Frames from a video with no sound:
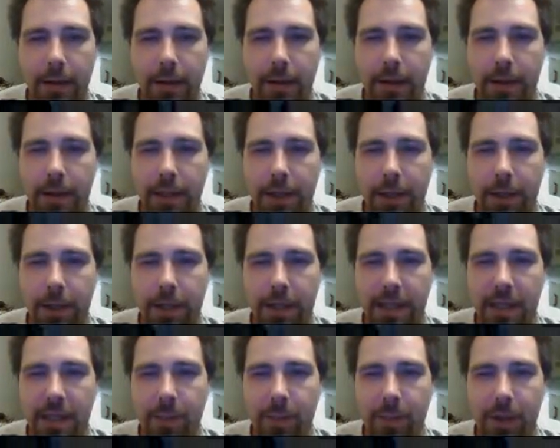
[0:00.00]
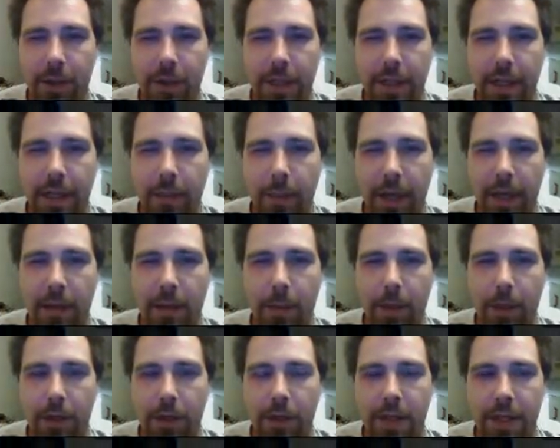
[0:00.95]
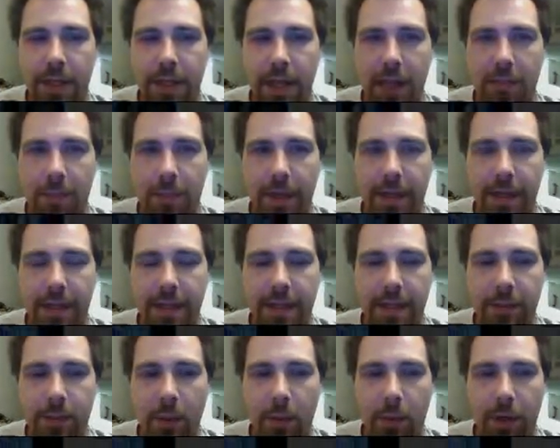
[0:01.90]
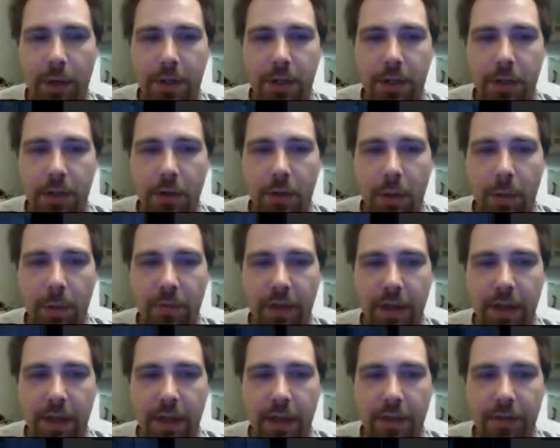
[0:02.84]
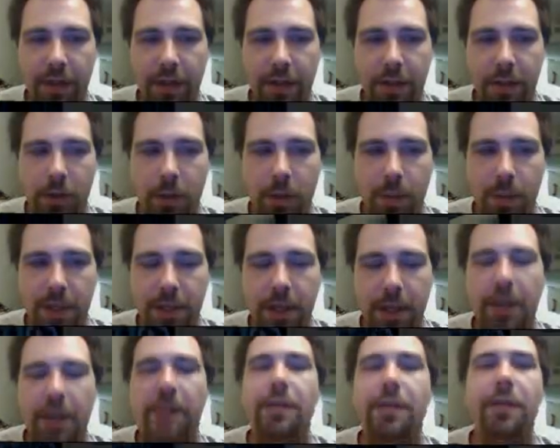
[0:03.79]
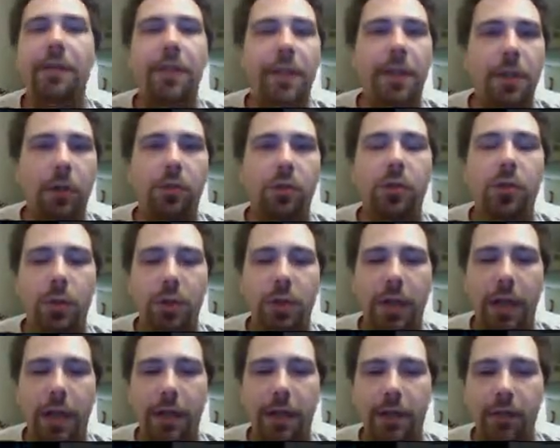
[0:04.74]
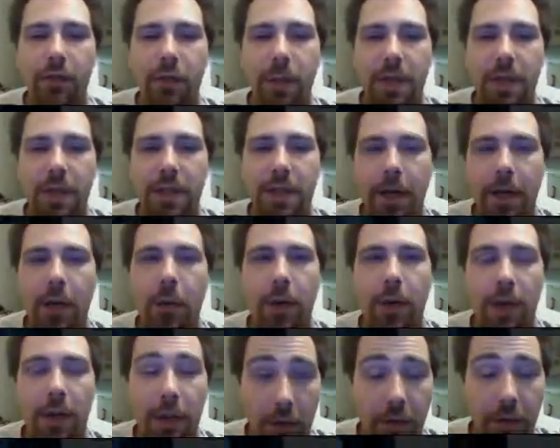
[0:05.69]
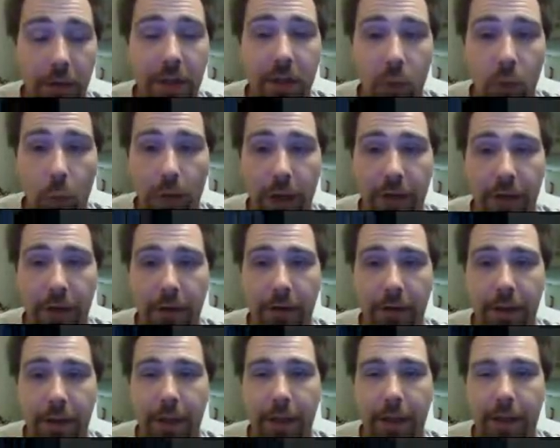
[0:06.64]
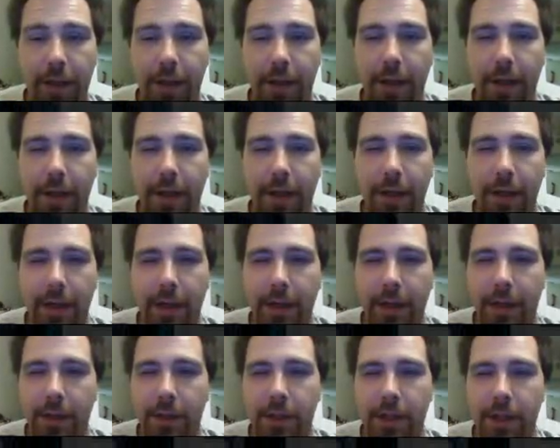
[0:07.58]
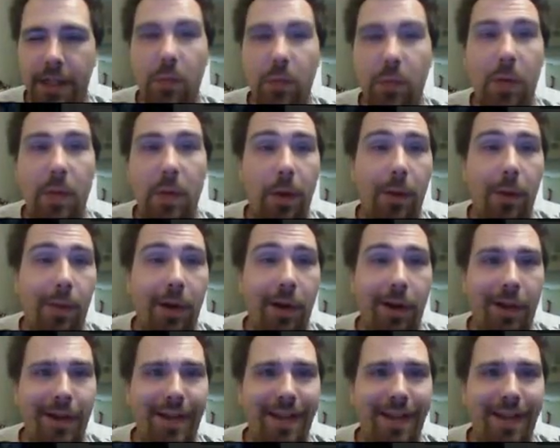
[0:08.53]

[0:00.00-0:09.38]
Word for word: start smelting and making better stuff because that's what I want to do. I'm thinking if they do the bestiary, even if they don't do a checklist for the bestiary, I want to kill at least one of everything. Just to be barbaric.